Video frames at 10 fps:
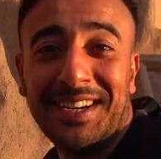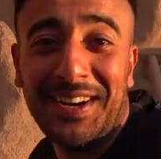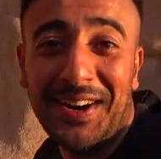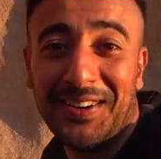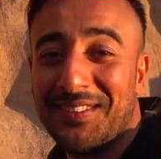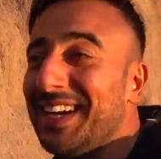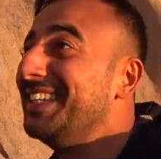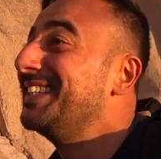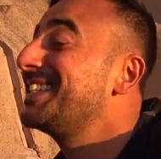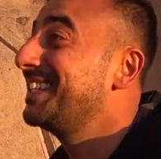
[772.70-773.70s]
Oh man,
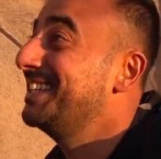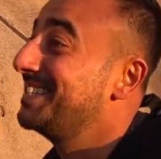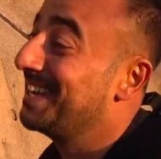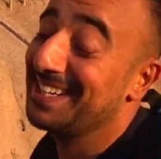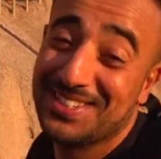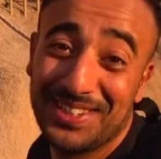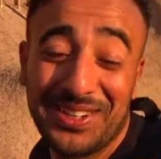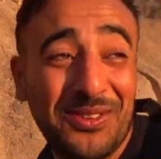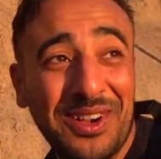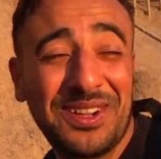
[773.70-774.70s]
this is actually
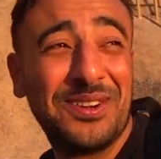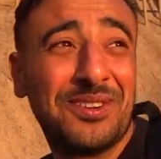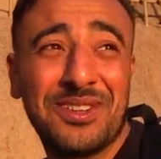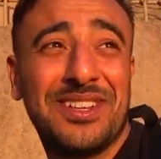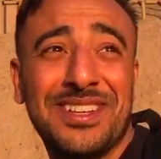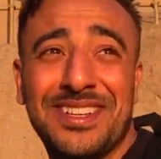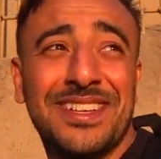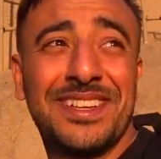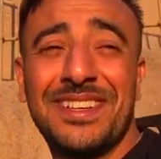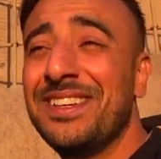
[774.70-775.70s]
quite cool.
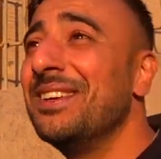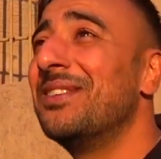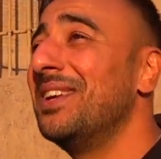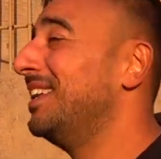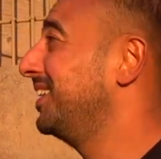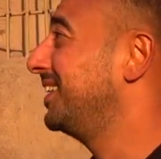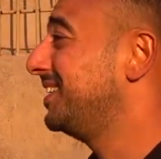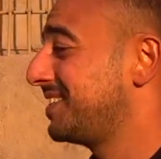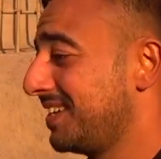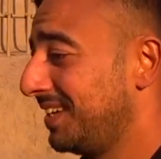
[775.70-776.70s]
Really nice.